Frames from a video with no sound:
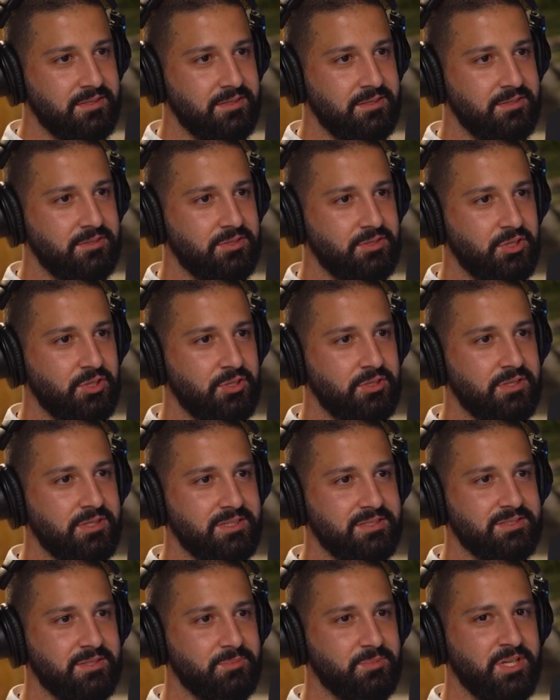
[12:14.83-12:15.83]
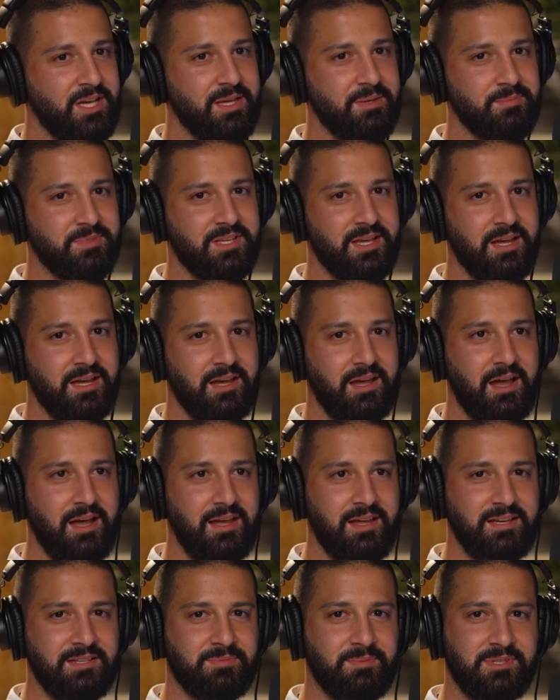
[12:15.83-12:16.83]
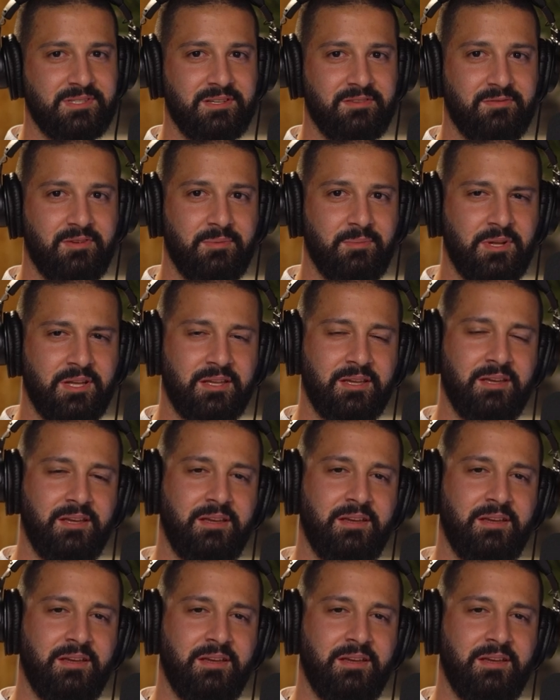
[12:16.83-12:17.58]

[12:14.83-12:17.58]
Yeah. You know, like sometimes I ask myself, I'm like,